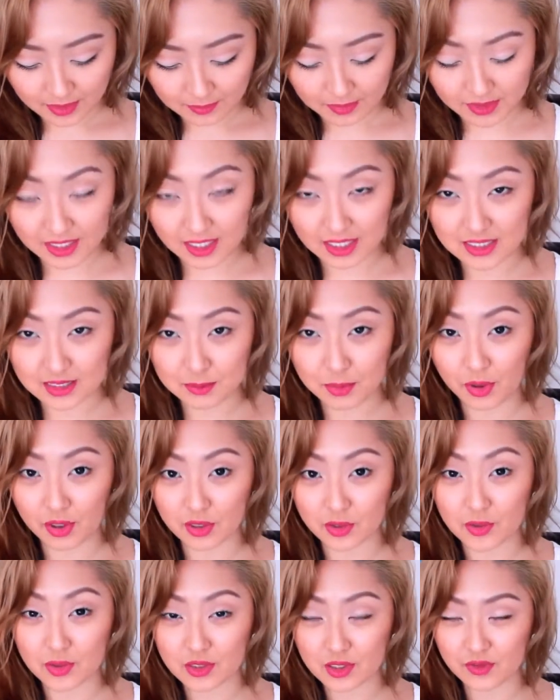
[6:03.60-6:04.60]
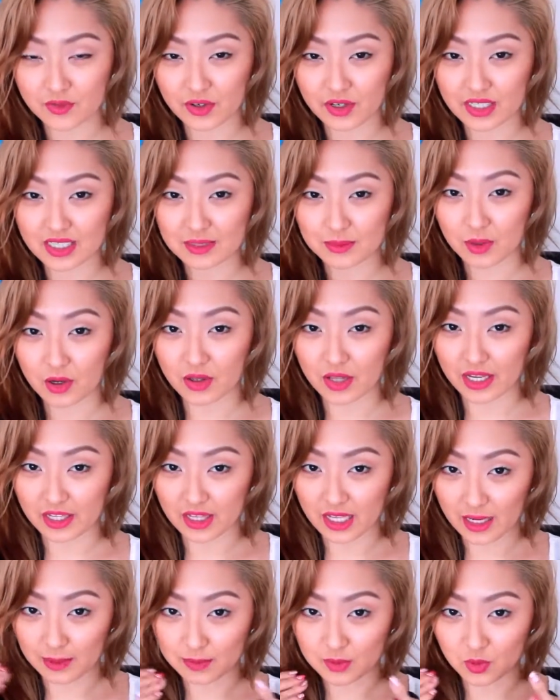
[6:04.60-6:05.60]
Because the particles are very small, like
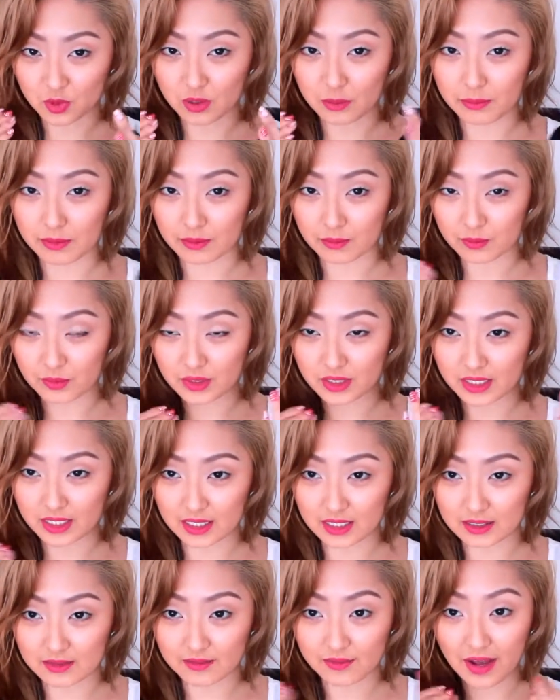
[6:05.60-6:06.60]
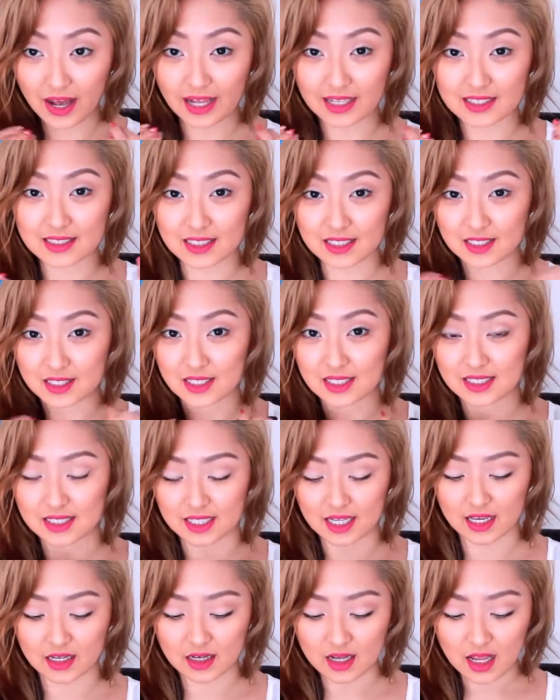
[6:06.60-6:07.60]
they absorb really fast into the
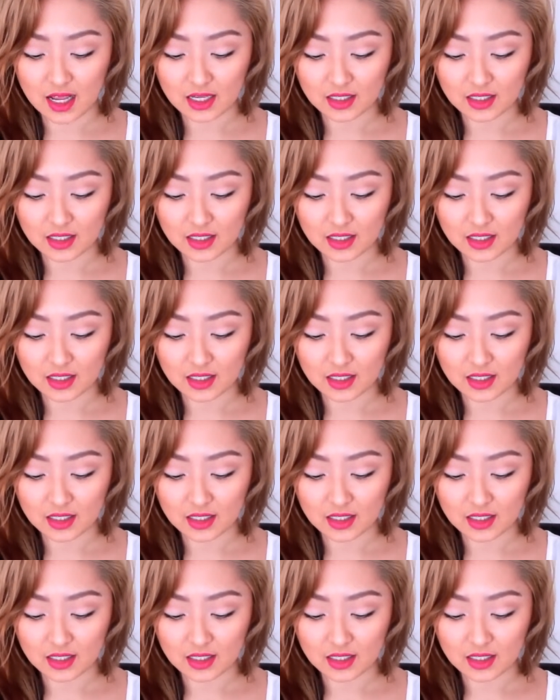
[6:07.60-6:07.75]
skin.